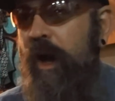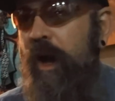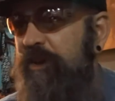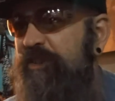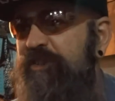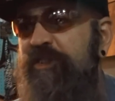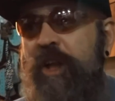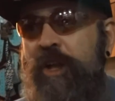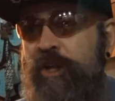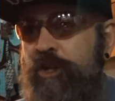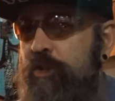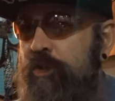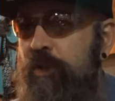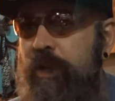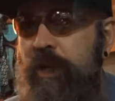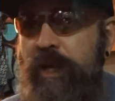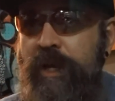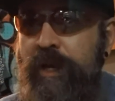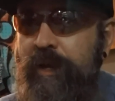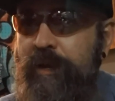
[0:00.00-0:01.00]

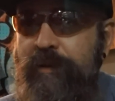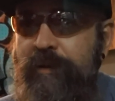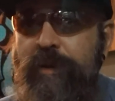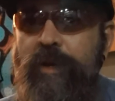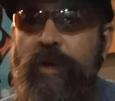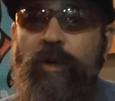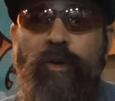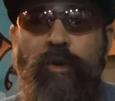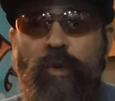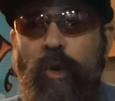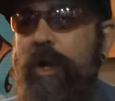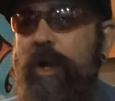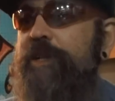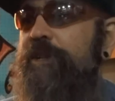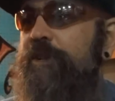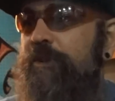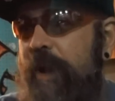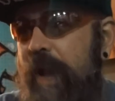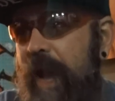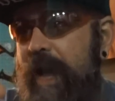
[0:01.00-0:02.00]
Essentially,
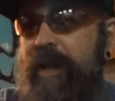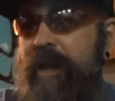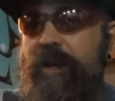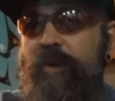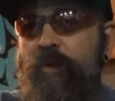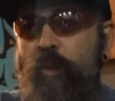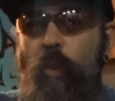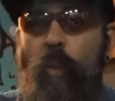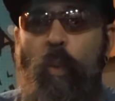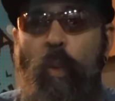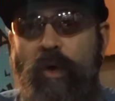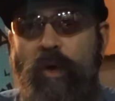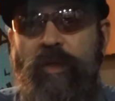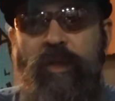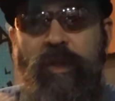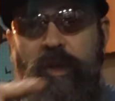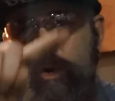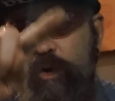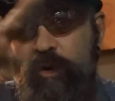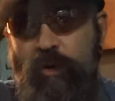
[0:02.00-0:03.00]
Chrysler added one
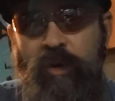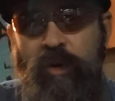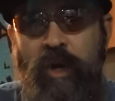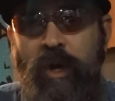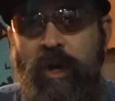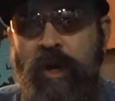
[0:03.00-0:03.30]
little,